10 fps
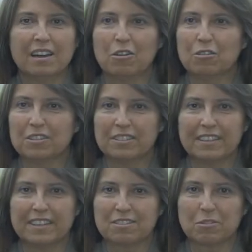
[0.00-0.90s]
all the
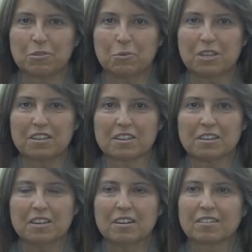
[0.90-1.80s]
days of the week,
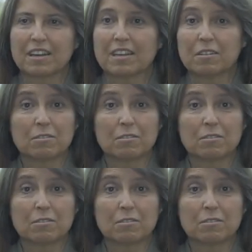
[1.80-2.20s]
okay?